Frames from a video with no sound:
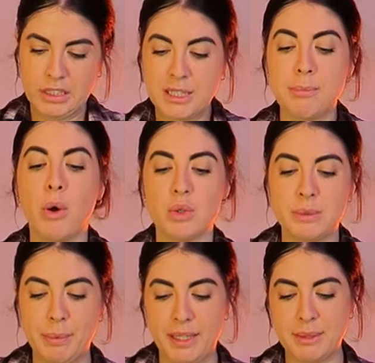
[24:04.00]
small
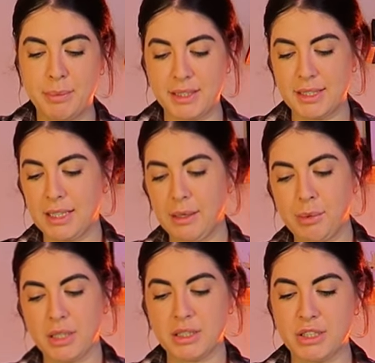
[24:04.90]
space basically
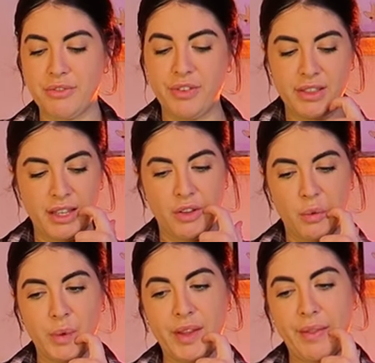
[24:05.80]
because to fit the
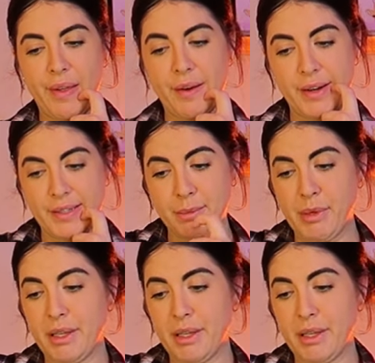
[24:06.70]
other one in there is a